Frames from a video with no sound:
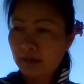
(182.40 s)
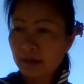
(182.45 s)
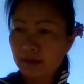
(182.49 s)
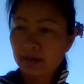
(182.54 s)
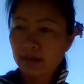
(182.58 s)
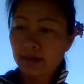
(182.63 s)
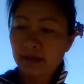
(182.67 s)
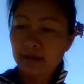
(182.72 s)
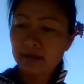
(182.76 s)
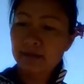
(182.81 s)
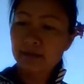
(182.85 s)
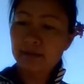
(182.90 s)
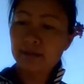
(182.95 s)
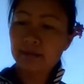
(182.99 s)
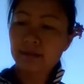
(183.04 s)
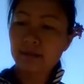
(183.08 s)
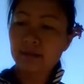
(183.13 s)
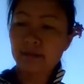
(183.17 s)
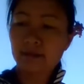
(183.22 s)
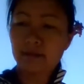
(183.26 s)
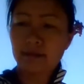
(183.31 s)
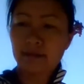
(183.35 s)

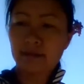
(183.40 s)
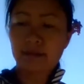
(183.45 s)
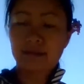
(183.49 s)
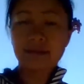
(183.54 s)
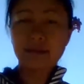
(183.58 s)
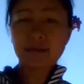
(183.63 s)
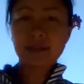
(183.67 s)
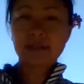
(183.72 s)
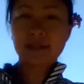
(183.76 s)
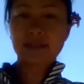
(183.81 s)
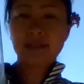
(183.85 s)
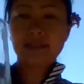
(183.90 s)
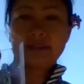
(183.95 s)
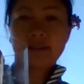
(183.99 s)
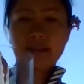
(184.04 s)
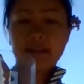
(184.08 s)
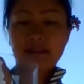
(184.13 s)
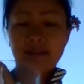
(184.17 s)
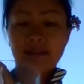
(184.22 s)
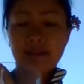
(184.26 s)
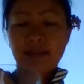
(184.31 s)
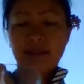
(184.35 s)
and a
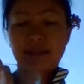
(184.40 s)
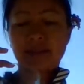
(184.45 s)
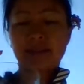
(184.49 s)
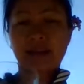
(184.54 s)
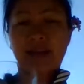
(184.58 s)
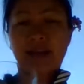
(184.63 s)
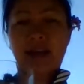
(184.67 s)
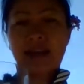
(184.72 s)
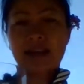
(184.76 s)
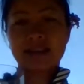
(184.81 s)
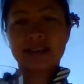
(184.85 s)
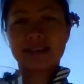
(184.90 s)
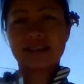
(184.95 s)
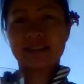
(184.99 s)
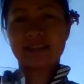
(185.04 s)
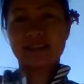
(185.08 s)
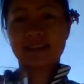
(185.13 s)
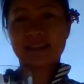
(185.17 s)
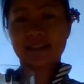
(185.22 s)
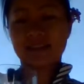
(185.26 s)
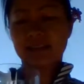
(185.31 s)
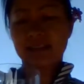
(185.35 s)
clear
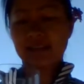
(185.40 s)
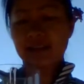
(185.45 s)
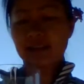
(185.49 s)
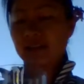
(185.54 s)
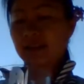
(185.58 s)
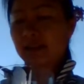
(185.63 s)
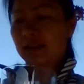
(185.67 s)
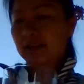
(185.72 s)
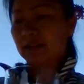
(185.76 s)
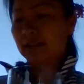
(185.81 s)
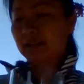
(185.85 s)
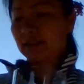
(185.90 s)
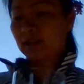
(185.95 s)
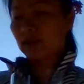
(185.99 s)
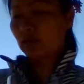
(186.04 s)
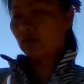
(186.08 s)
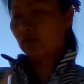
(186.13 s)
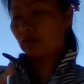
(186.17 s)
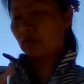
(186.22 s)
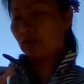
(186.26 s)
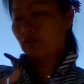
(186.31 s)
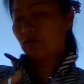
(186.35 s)
glass.
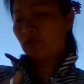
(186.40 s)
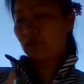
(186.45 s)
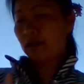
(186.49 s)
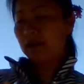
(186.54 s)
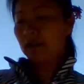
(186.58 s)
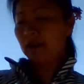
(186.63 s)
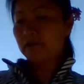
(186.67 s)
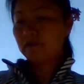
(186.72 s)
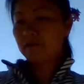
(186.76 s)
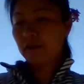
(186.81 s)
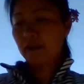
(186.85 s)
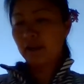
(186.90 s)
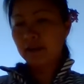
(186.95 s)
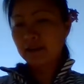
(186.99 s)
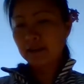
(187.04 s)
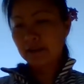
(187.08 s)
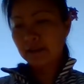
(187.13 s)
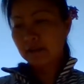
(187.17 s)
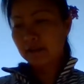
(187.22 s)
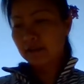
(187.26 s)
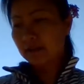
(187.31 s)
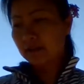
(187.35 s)
So what I
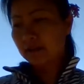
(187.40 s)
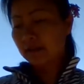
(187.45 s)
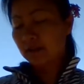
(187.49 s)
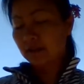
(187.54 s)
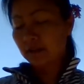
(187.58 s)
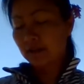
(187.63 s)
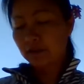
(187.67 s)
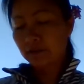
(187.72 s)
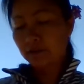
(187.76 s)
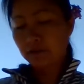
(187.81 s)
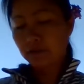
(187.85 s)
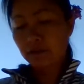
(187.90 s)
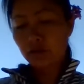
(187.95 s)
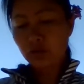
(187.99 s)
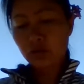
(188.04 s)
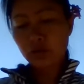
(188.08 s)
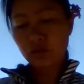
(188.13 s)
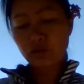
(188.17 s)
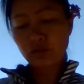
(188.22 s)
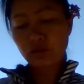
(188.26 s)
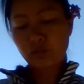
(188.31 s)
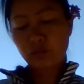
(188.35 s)
find is if
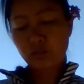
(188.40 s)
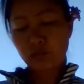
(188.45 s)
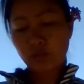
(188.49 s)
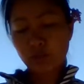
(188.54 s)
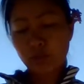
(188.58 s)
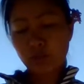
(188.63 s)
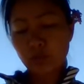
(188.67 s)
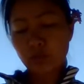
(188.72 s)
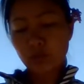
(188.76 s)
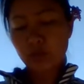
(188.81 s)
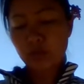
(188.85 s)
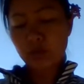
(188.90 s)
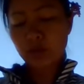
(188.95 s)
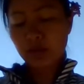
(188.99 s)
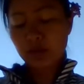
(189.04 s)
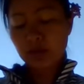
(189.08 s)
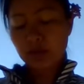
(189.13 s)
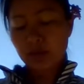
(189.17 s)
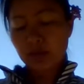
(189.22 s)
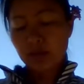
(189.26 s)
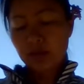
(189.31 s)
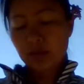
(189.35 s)
you put
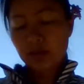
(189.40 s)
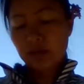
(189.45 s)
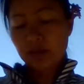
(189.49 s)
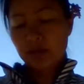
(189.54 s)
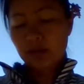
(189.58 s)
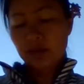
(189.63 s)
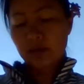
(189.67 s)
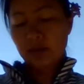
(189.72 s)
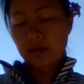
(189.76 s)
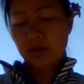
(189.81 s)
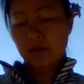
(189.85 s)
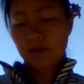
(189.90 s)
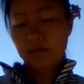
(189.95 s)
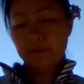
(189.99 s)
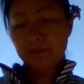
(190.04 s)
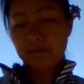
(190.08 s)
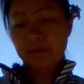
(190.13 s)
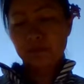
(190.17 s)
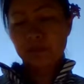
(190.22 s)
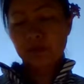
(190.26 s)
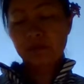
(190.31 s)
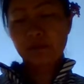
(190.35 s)

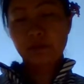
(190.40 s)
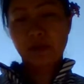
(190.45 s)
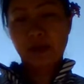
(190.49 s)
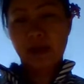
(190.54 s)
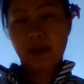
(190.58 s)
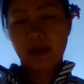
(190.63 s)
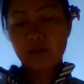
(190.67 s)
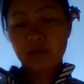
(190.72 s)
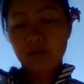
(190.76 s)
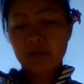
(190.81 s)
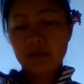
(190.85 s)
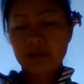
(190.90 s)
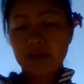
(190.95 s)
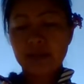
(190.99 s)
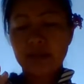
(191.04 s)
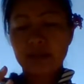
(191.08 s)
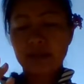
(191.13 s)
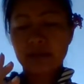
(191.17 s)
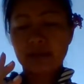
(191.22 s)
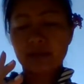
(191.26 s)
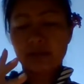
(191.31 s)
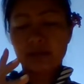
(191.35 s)
flower
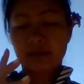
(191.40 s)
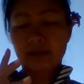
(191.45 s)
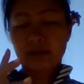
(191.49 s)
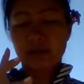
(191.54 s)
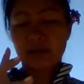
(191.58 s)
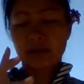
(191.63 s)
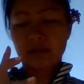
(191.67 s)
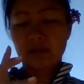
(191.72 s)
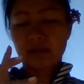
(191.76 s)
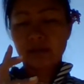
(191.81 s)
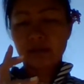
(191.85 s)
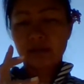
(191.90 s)
in I